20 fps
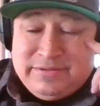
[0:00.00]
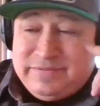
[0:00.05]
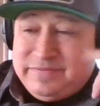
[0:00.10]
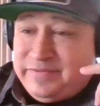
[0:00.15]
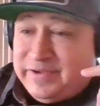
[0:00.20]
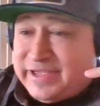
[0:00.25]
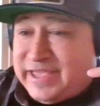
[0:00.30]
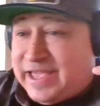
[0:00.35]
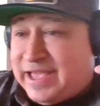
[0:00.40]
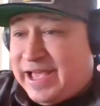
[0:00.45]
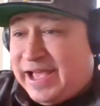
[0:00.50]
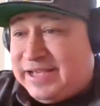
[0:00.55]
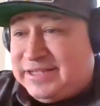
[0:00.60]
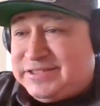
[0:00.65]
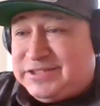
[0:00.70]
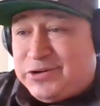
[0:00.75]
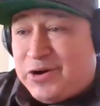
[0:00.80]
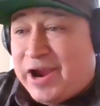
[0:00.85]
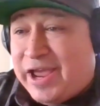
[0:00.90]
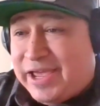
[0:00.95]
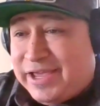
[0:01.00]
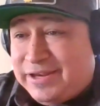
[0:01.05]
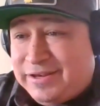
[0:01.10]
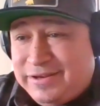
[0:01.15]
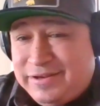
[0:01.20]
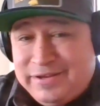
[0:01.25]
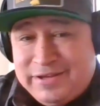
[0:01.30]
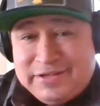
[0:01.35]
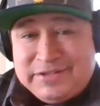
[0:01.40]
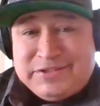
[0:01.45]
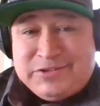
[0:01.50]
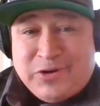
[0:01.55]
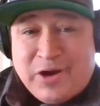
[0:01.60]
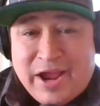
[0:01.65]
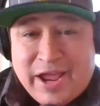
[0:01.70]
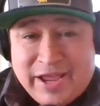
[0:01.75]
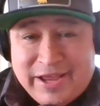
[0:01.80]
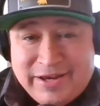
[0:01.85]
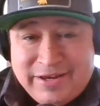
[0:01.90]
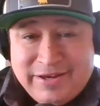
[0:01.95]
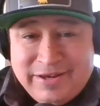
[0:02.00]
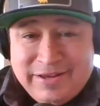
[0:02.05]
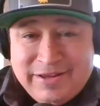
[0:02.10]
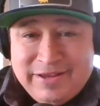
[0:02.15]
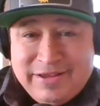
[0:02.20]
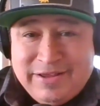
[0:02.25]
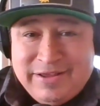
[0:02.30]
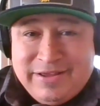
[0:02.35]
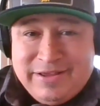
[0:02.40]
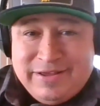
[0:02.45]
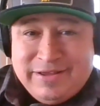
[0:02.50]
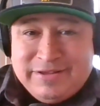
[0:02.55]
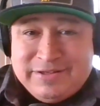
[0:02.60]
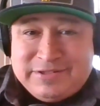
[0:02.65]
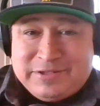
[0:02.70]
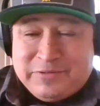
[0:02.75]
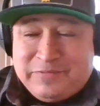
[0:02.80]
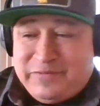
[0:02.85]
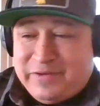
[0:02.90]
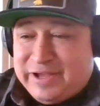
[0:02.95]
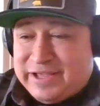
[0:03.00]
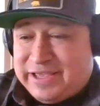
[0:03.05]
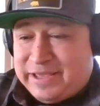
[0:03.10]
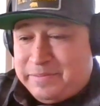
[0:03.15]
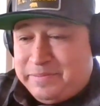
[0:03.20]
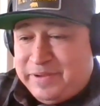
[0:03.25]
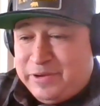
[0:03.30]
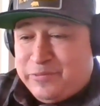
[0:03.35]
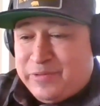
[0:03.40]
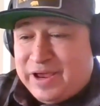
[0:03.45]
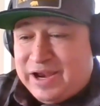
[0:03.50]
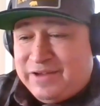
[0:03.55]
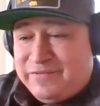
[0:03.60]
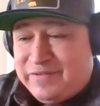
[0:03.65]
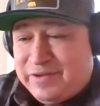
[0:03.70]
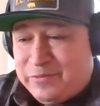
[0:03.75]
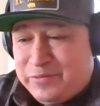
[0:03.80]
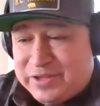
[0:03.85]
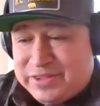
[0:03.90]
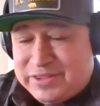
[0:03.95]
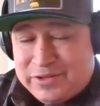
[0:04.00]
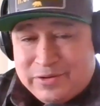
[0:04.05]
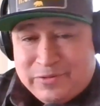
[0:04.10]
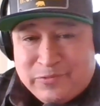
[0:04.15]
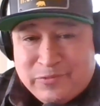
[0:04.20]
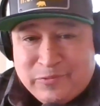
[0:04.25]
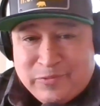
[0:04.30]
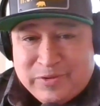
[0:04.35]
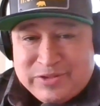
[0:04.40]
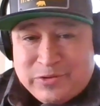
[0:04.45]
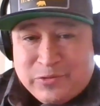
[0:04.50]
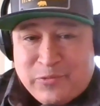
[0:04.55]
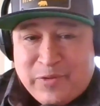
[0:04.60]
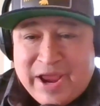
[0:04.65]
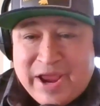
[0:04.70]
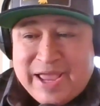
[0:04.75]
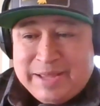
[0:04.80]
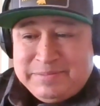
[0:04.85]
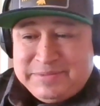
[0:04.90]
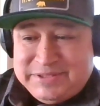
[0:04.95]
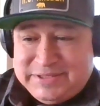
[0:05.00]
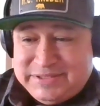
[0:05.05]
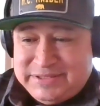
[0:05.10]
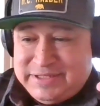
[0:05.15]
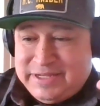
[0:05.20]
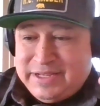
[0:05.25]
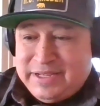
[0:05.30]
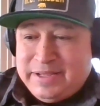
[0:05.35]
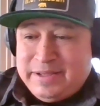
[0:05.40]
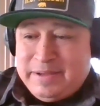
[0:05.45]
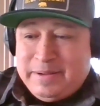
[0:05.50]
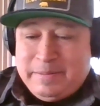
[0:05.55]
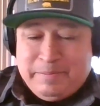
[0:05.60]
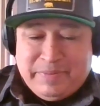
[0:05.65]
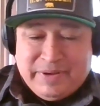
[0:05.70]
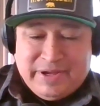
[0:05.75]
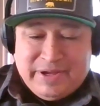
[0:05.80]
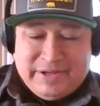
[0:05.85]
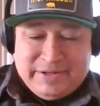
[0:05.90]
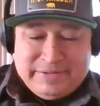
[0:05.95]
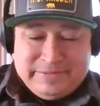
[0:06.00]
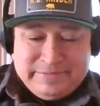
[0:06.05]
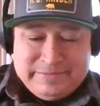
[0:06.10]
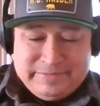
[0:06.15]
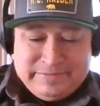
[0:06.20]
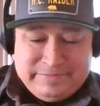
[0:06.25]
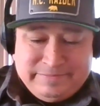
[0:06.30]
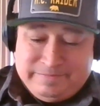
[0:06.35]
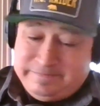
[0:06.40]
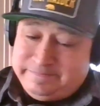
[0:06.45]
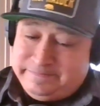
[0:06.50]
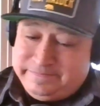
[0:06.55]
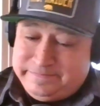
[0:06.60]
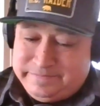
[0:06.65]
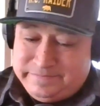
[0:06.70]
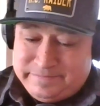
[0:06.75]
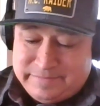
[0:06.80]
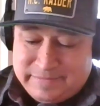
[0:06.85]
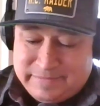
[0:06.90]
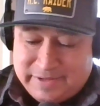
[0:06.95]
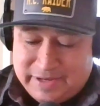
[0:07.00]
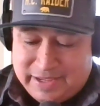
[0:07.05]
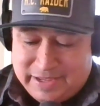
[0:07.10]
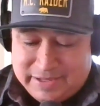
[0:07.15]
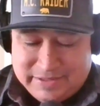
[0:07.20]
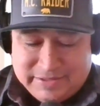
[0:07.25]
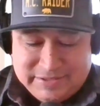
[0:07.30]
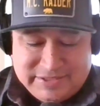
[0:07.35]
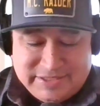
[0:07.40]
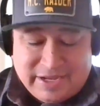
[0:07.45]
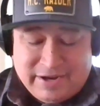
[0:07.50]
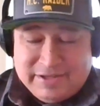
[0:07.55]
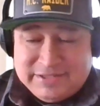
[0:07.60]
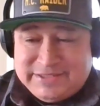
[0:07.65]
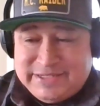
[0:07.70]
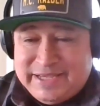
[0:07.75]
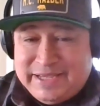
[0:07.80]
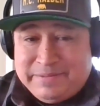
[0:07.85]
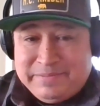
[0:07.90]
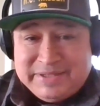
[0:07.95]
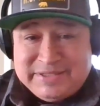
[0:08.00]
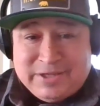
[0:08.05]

Fucking guy's trying. He's trying to fucking be relevant with the Rams, but hey, shout out to him.